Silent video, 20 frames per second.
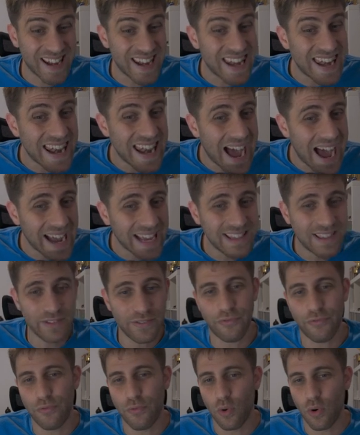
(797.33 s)
Knight
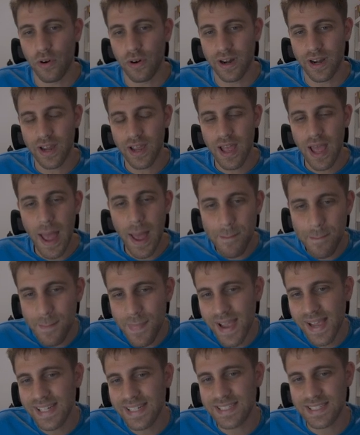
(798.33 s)
f4,
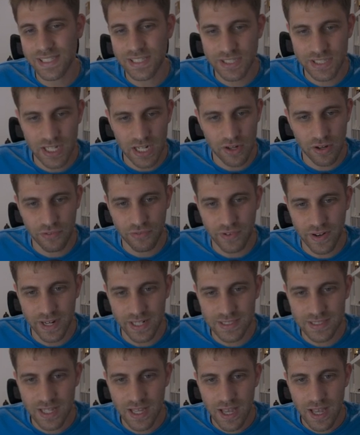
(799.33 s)
amazing
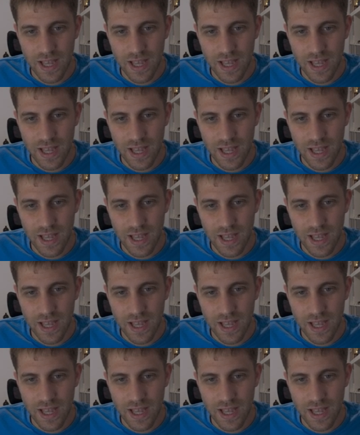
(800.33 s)
sacrifice.